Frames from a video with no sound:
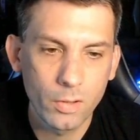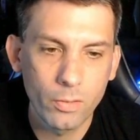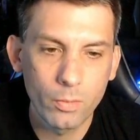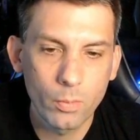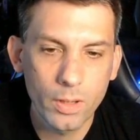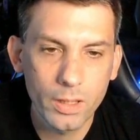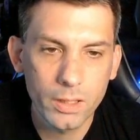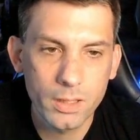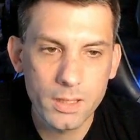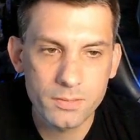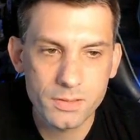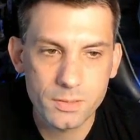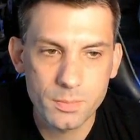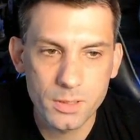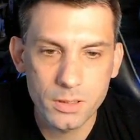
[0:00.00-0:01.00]
Wedding
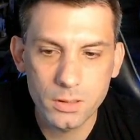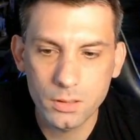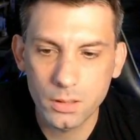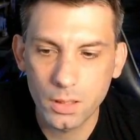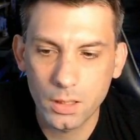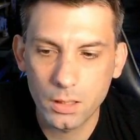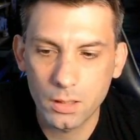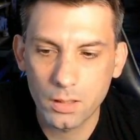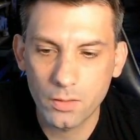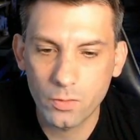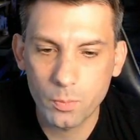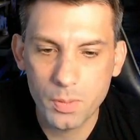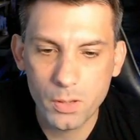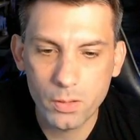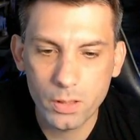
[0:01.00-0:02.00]
Announcement and a
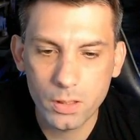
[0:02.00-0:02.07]
Spirited